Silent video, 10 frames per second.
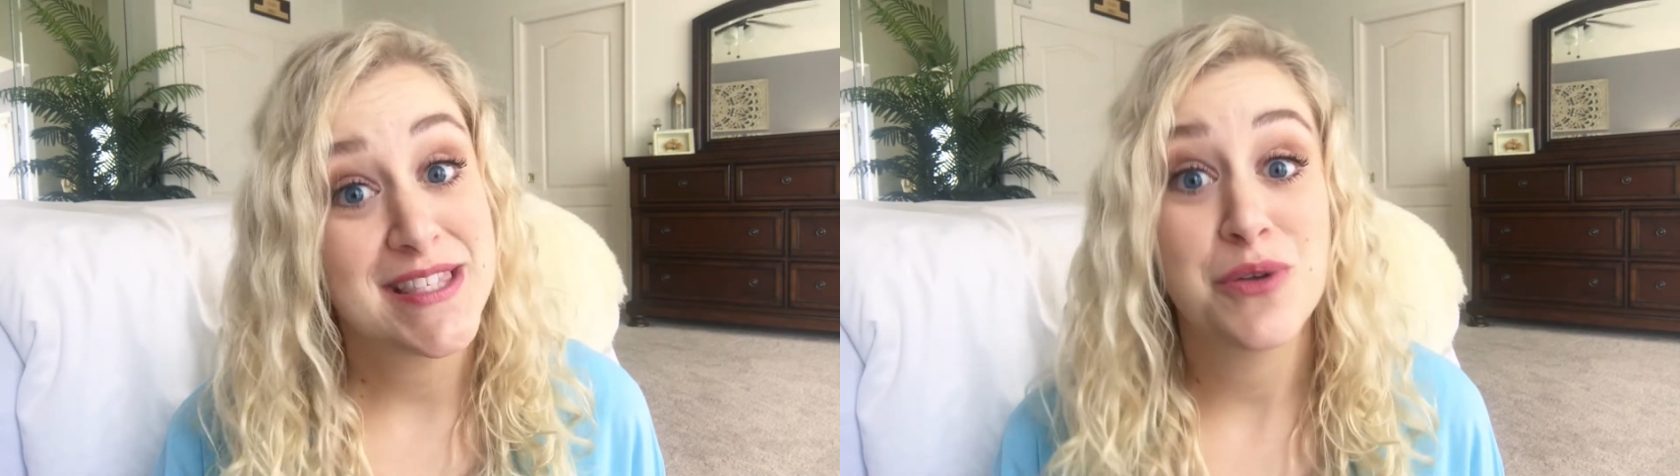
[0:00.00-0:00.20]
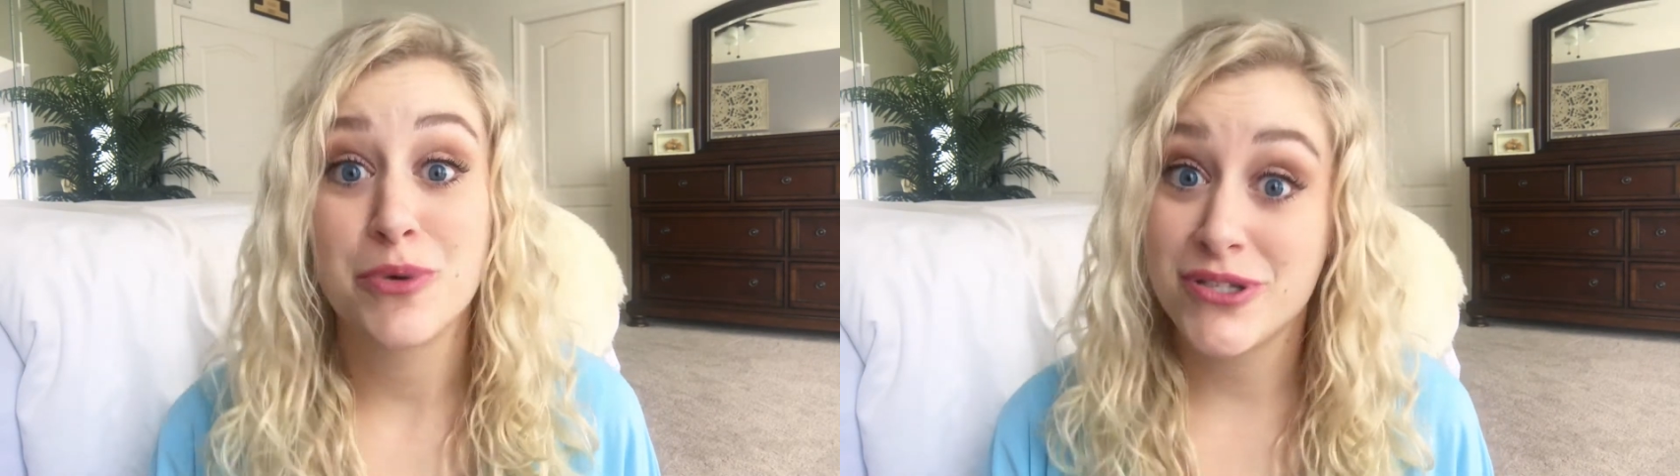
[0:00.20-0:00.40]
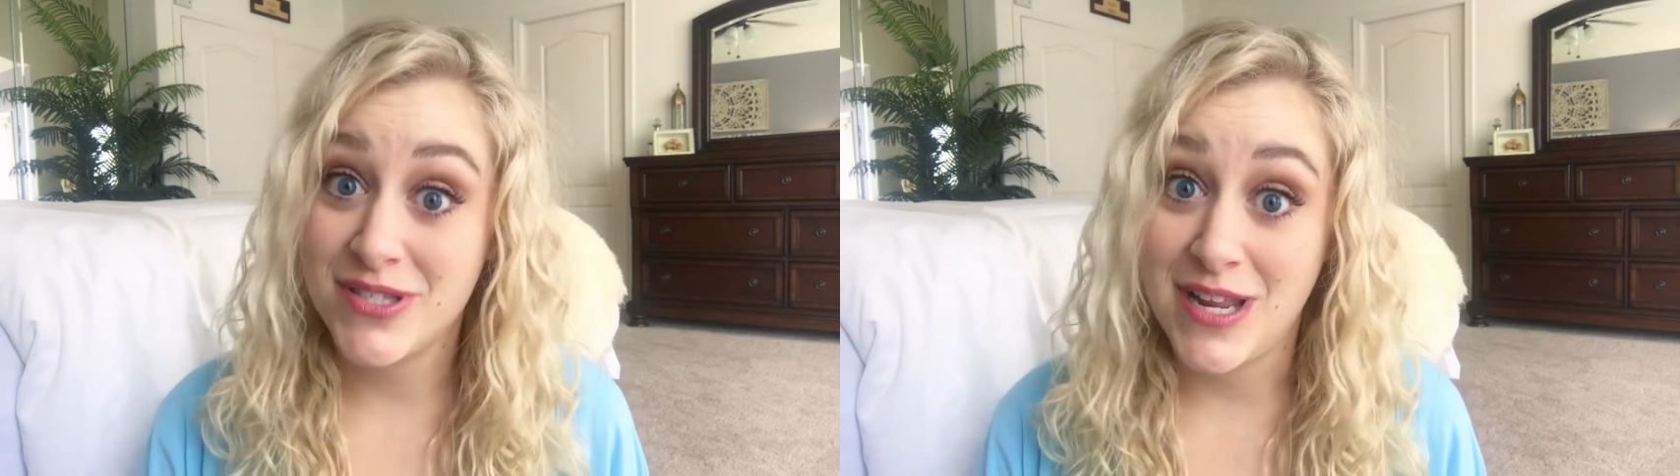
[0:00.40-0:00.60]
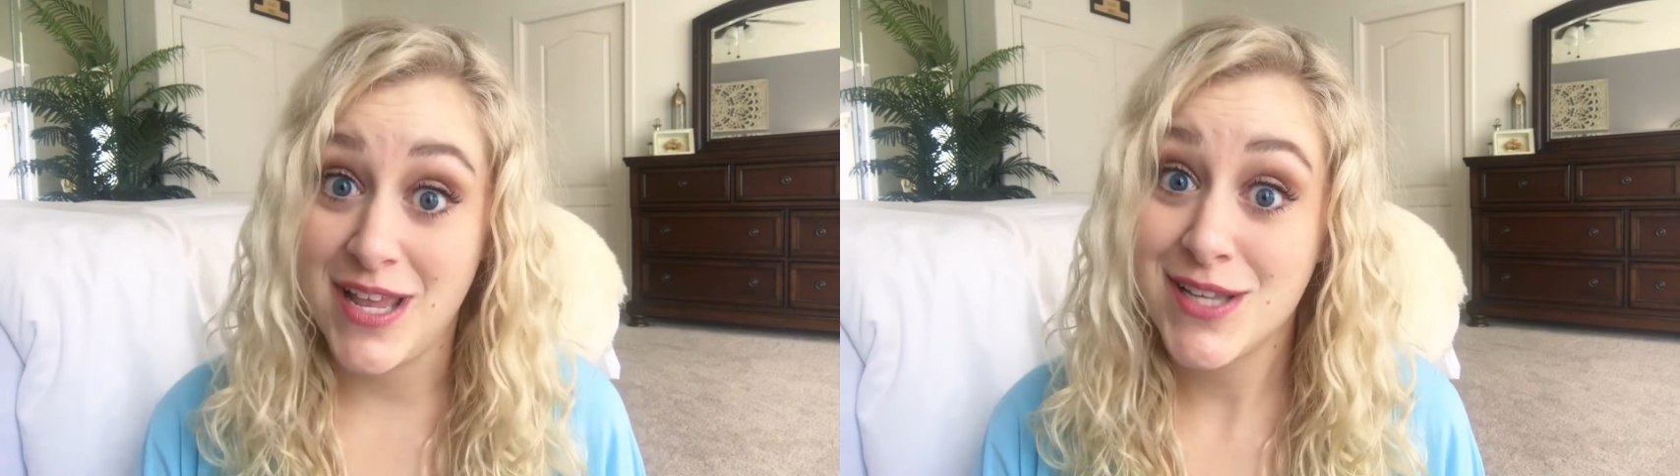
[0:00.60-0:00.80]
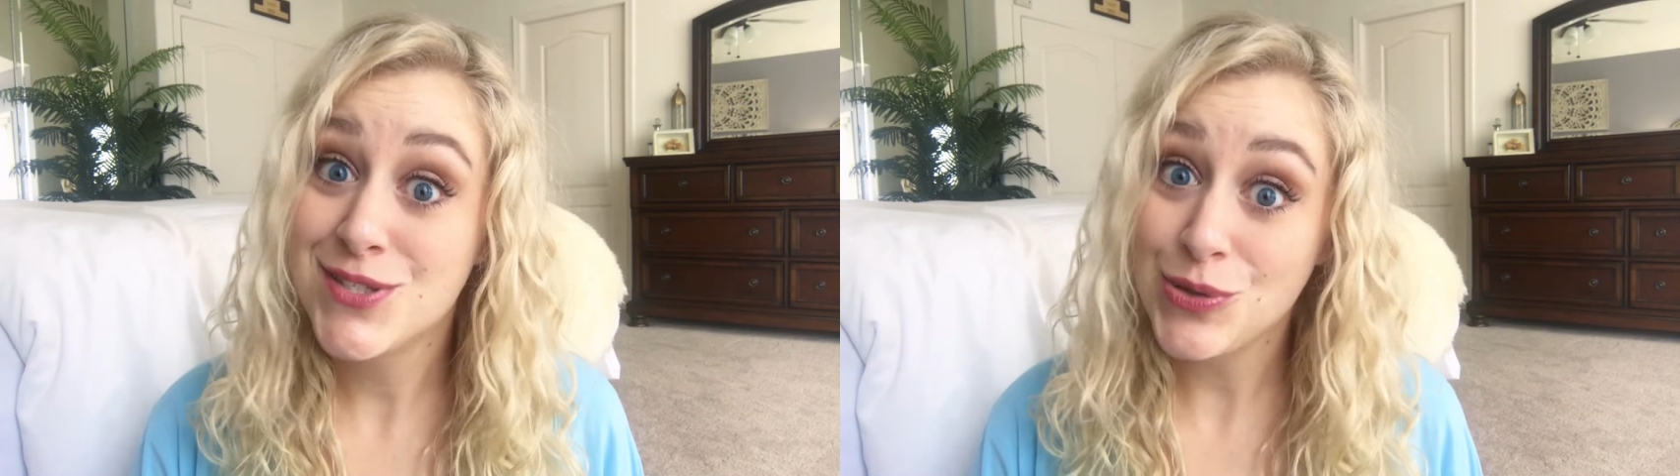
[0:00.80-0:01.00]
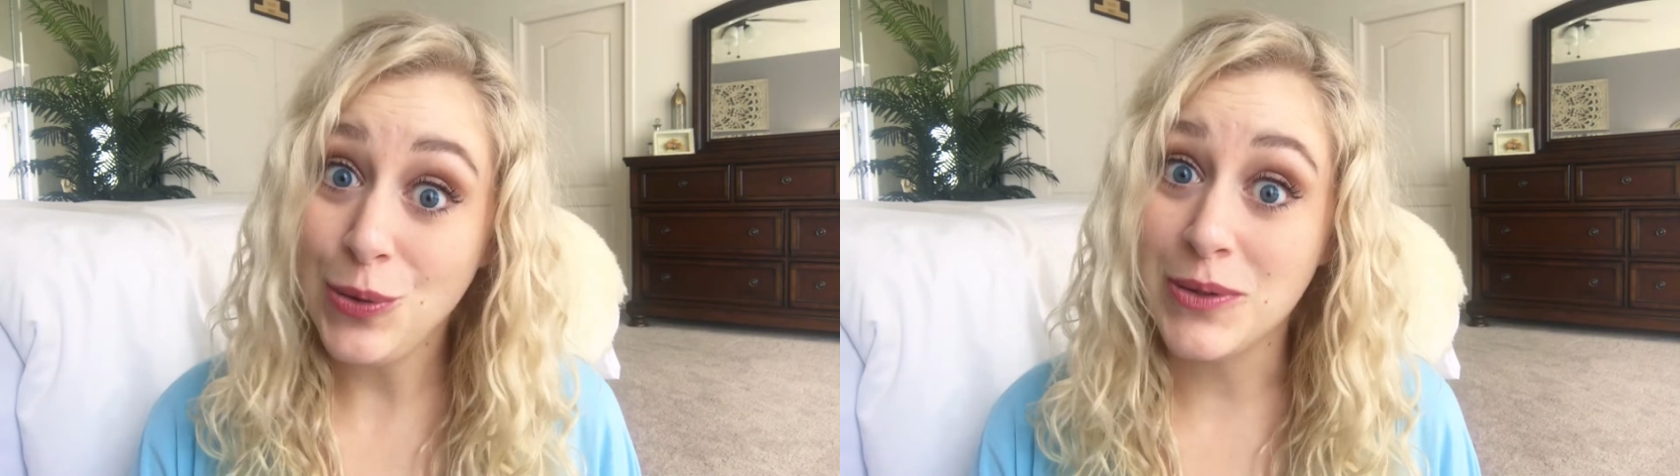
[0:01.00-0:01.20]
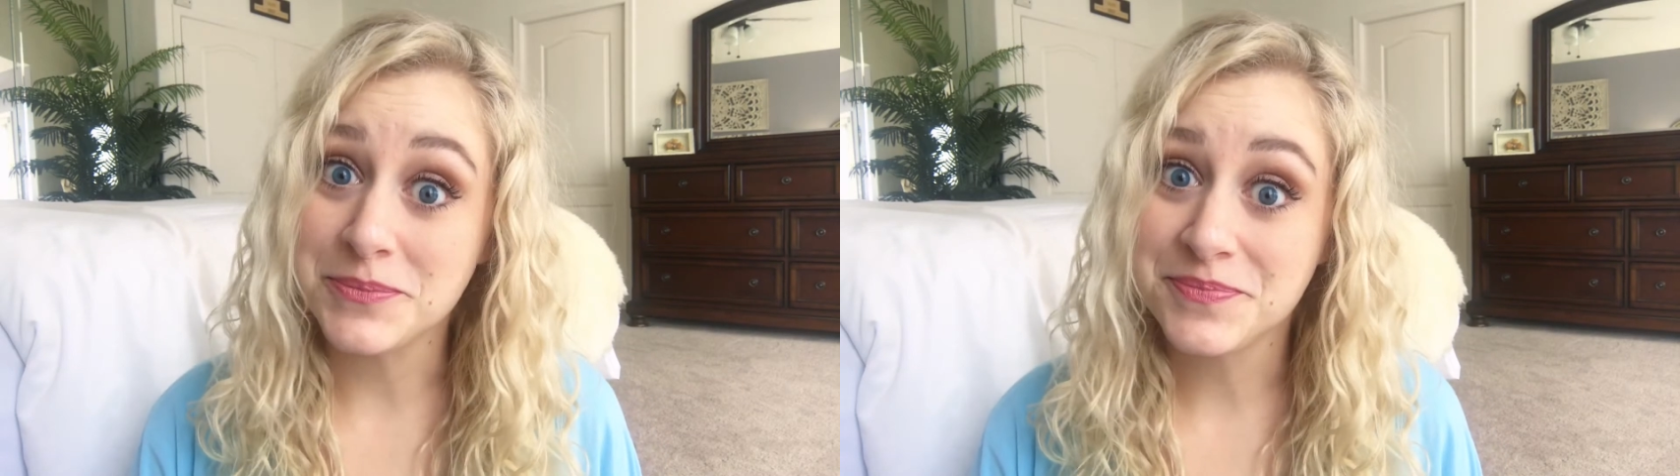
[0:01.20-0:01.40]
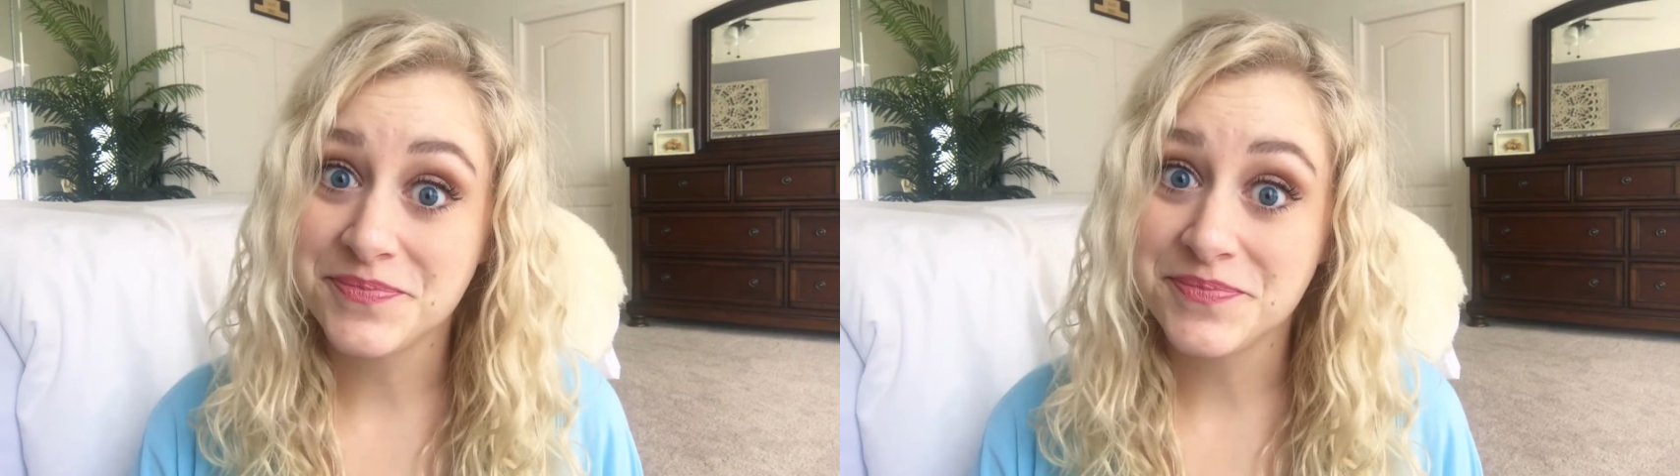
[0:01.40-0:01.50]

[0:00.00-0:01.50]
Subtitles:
that we're studying in school.